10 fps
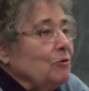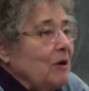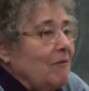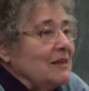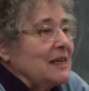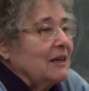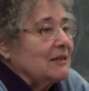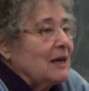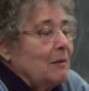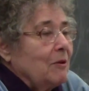You're obviously
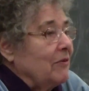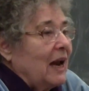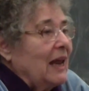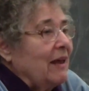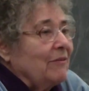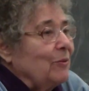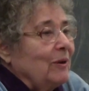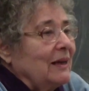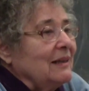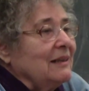on top of it. I
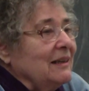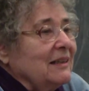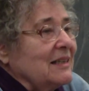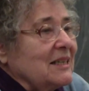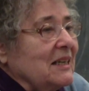haven't read this.